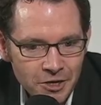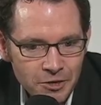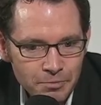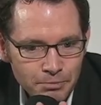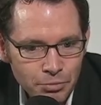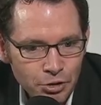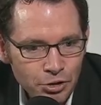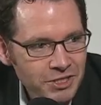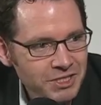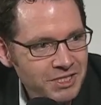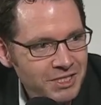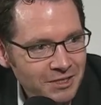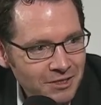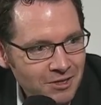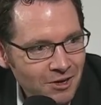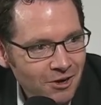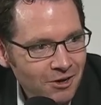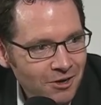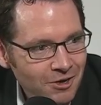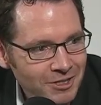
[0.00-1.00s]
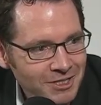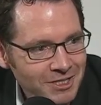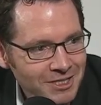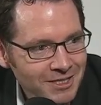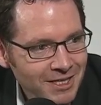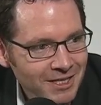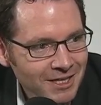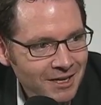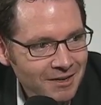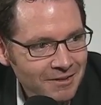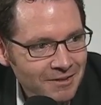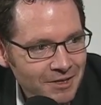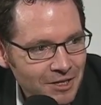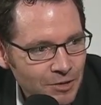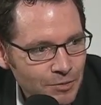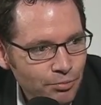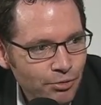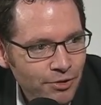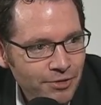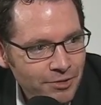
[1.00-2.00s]
books and cards and that kind of thing
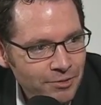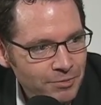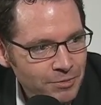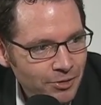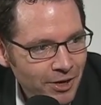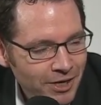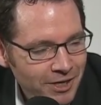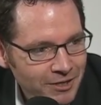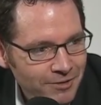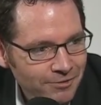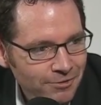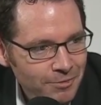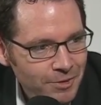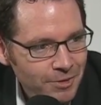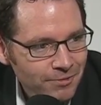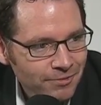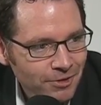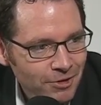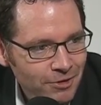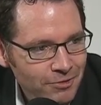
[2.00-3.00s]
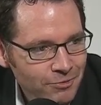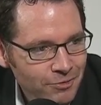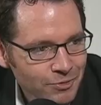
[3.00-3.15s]
and print them directly from your phone.